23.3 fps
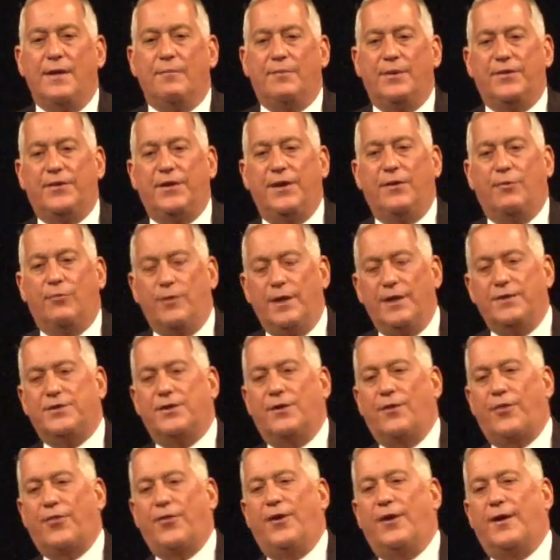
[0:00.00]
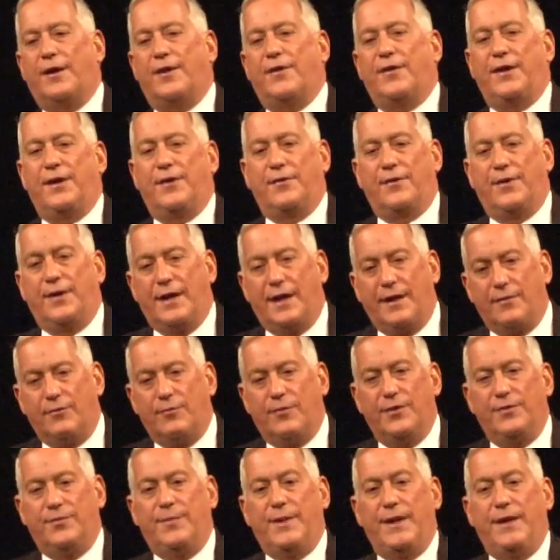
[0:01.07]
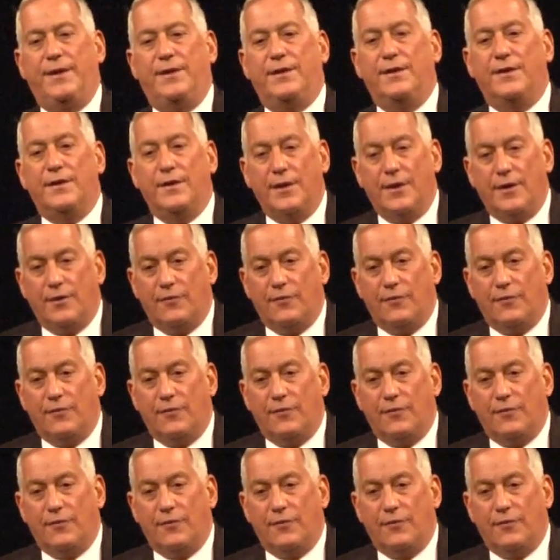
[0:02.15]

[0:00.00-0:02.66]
But the original thought of the internet was the